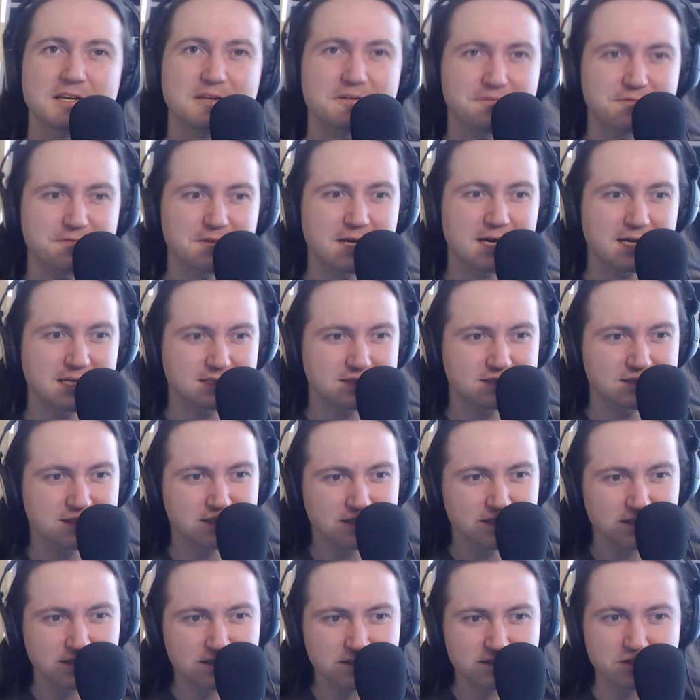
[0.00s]
effect
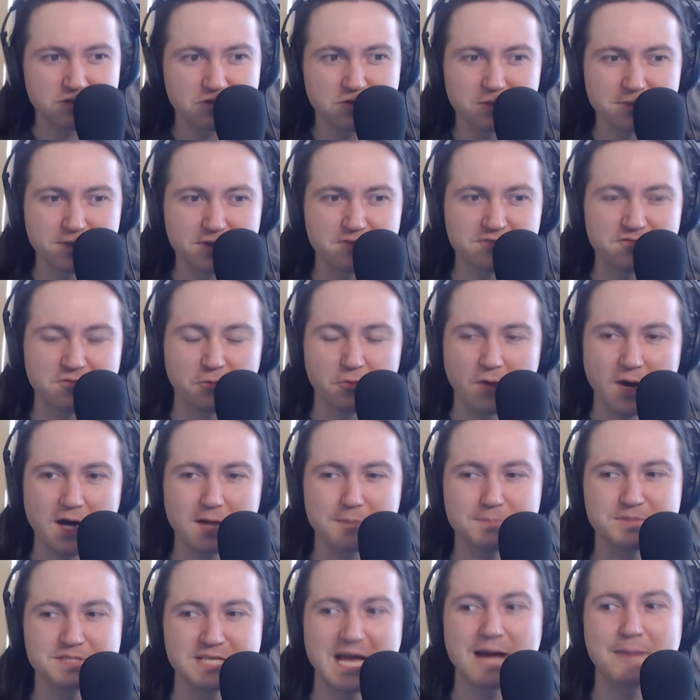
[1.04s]
to remove
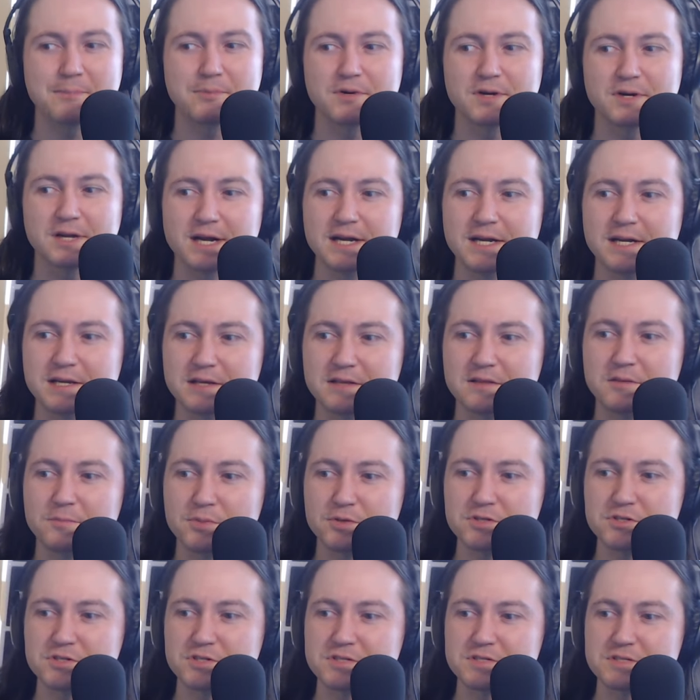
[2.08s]
Rob Tappert hiding in the
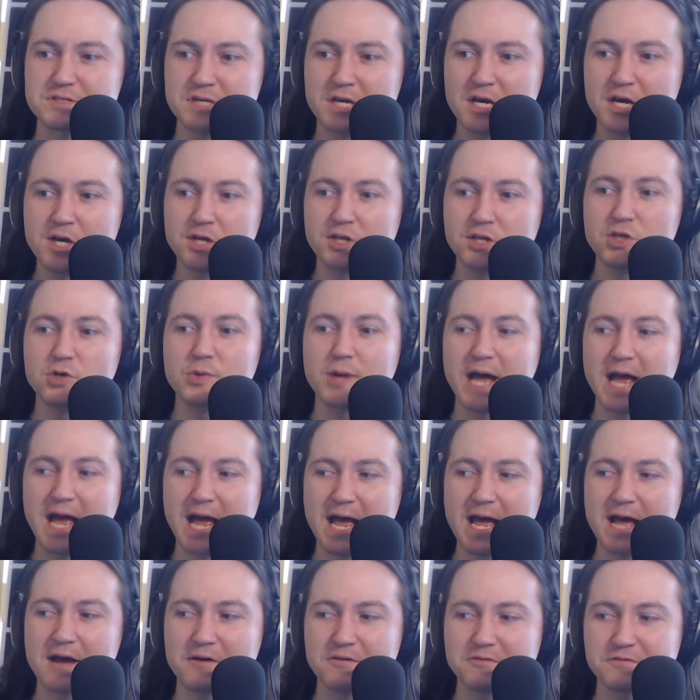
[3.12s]
bushes. You
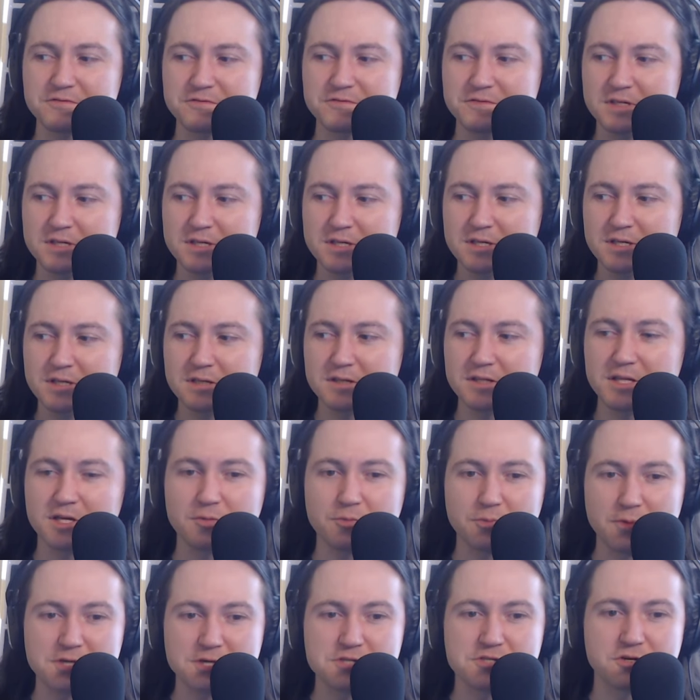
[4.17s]
have the
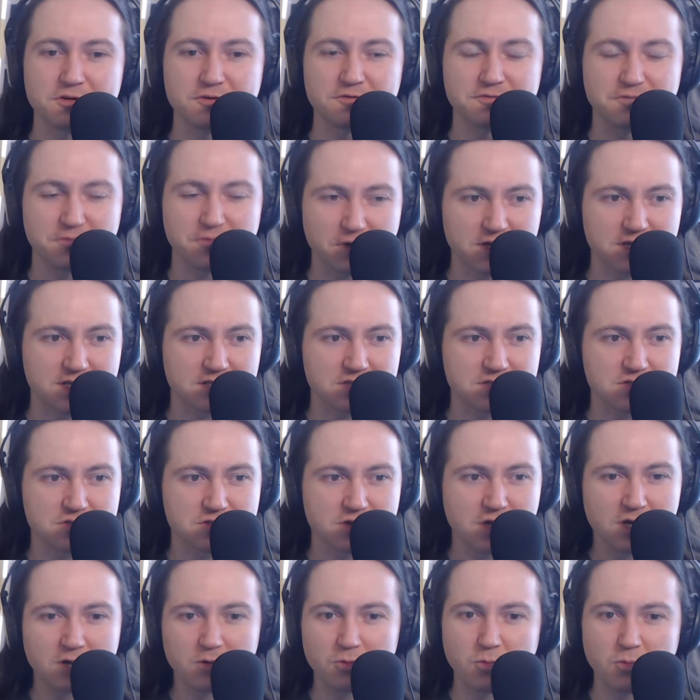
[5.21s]
original
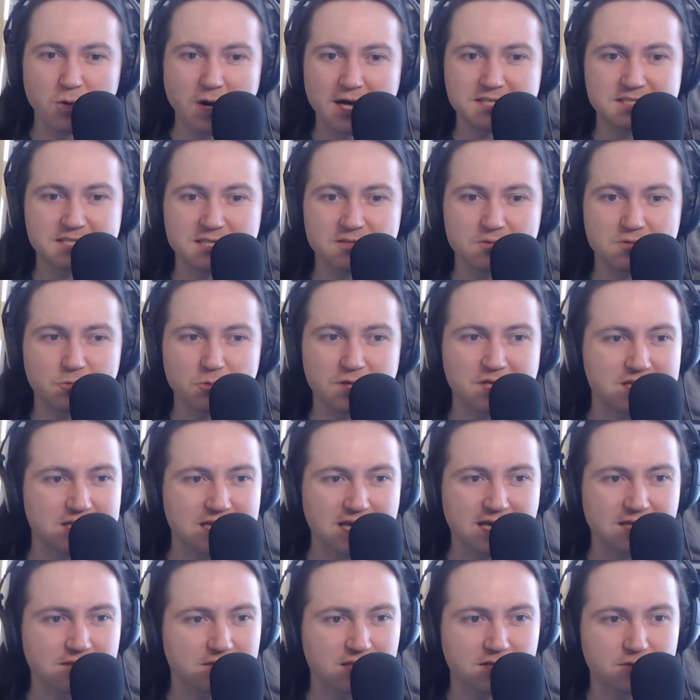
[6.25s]
footage. Why didn't we
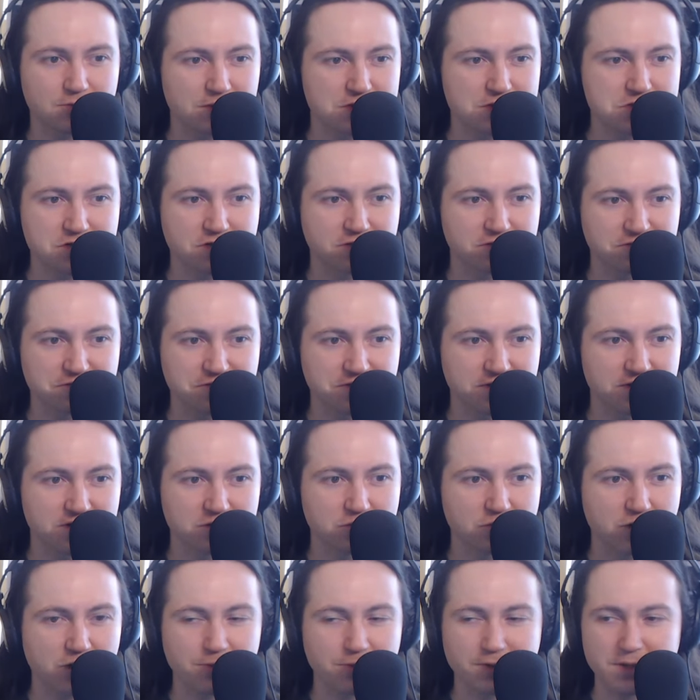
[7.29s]
get the original
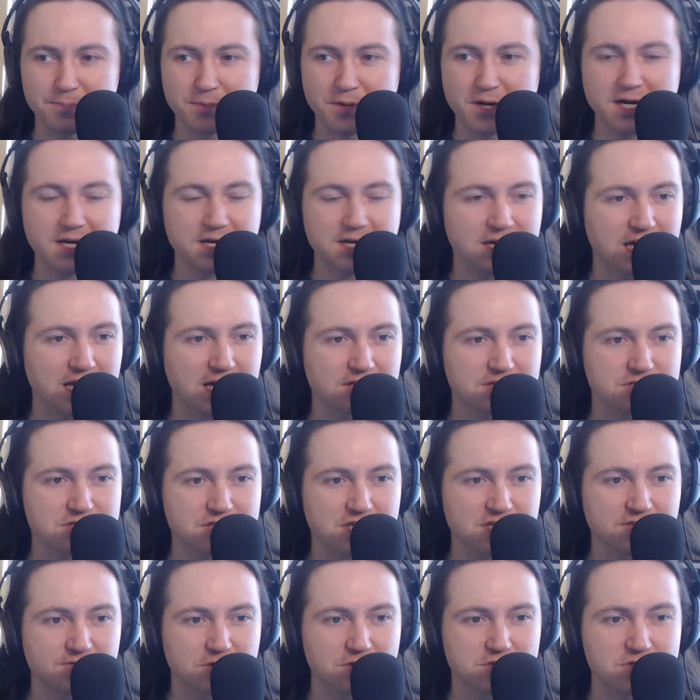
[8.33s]
film when we bought an
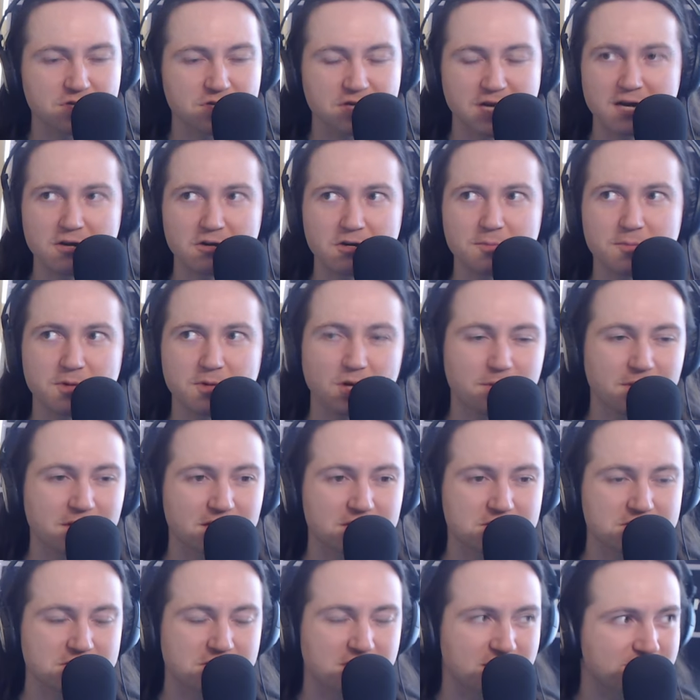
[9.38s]
HD version? How come nobody
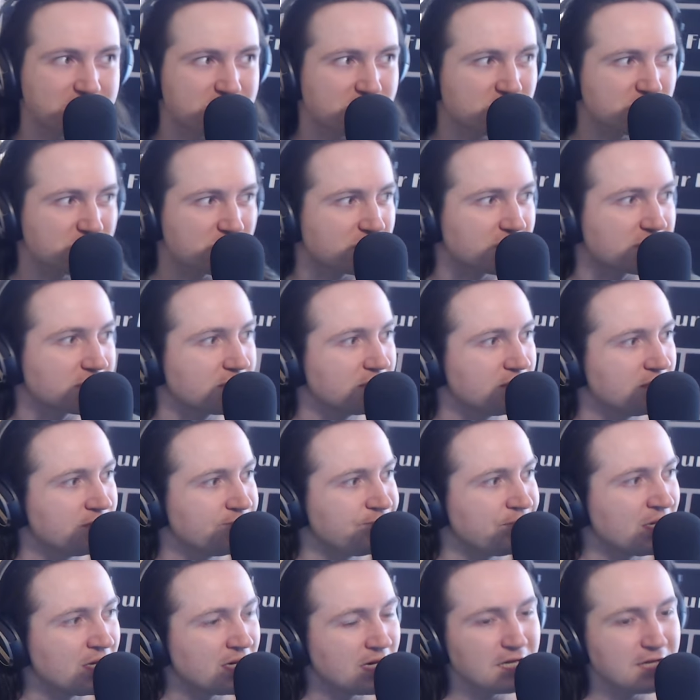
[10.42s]
else gives a shit?
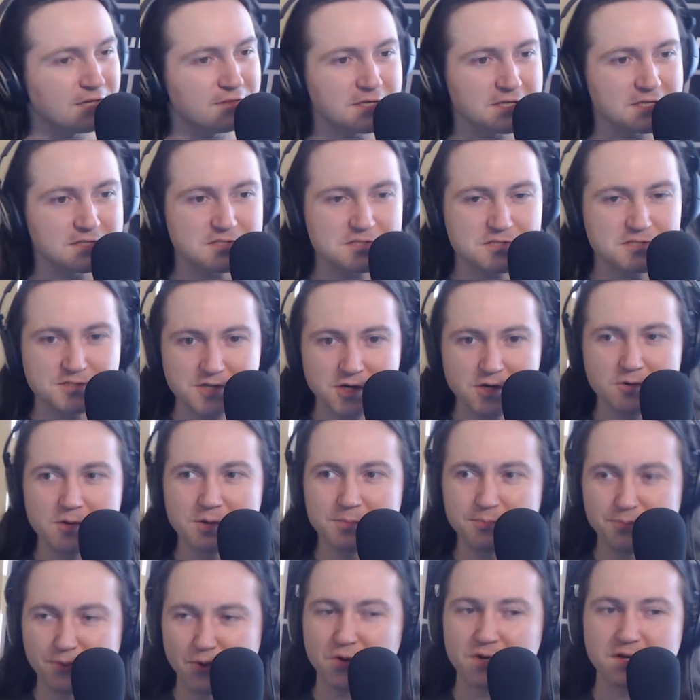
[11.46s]
I think it's so
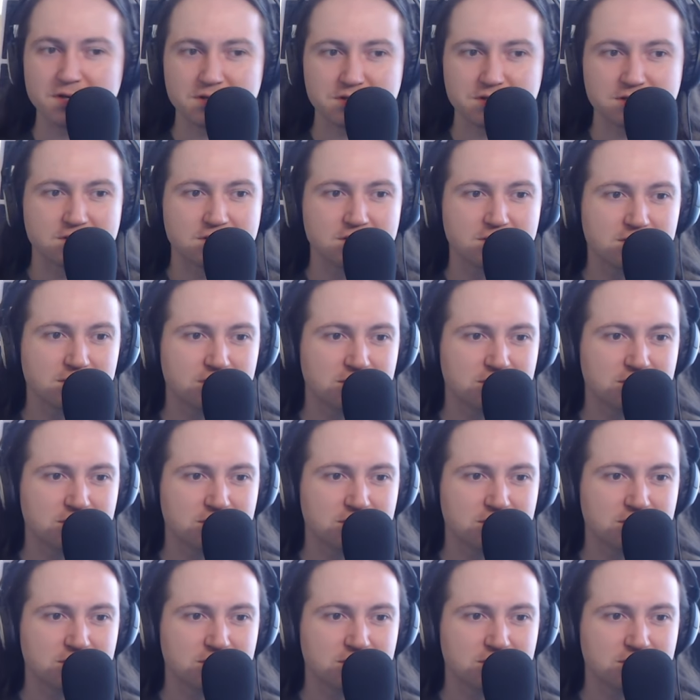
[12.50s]
important